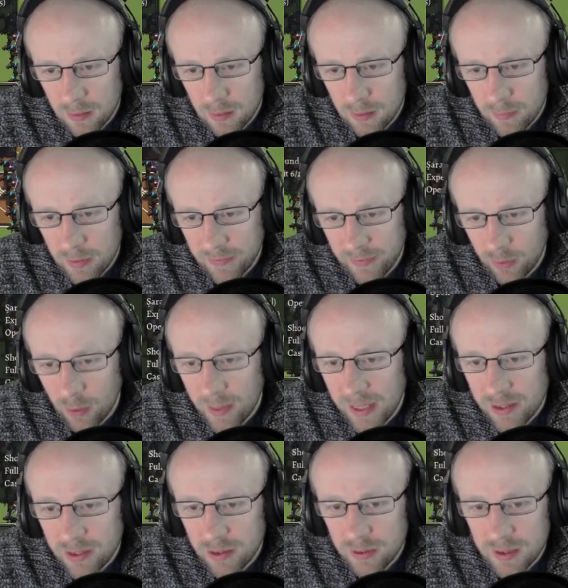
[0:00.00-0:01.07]
But I think we're about
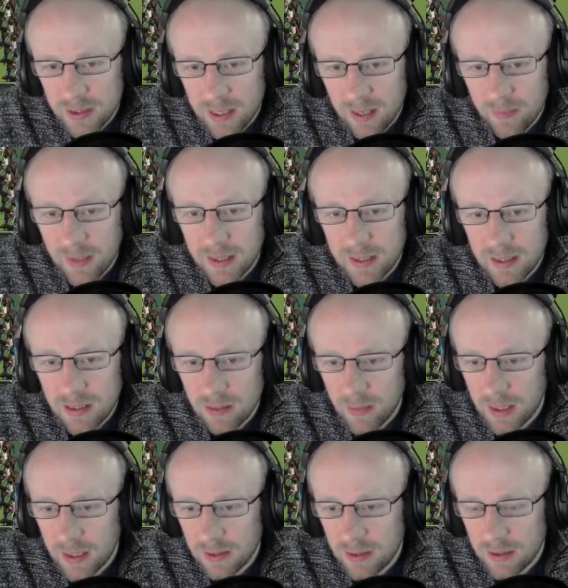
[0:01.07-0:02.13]
to do the same they did to
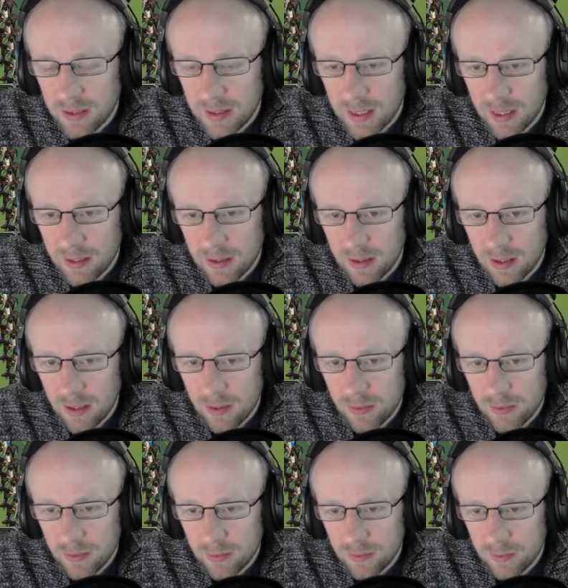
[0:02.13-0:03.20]
me just a second ago.
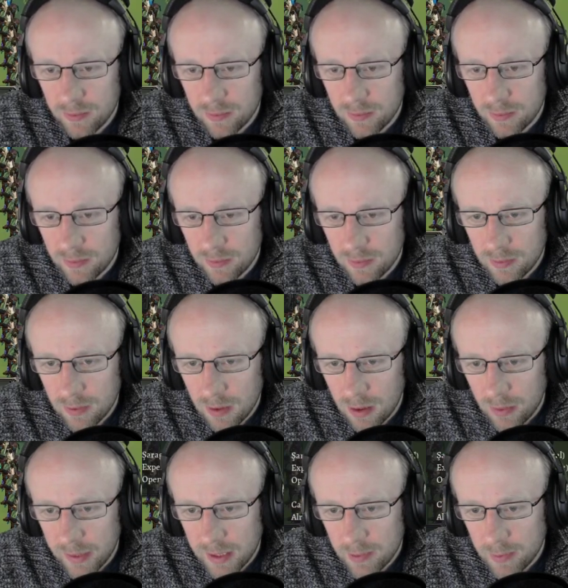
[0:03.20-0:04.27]
Oh,
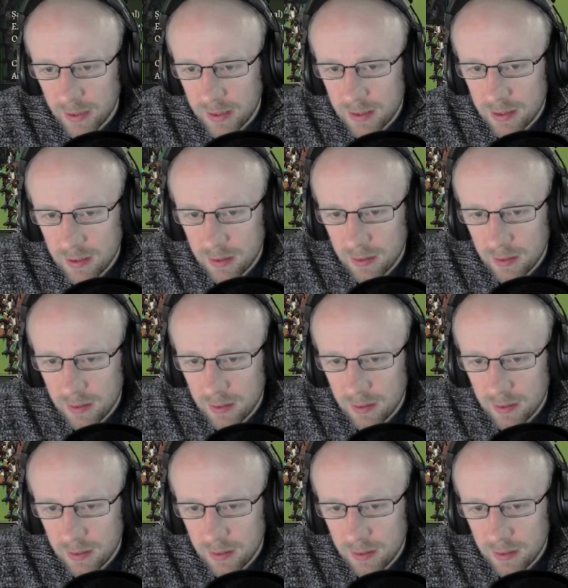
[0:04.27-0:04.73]
yes, please.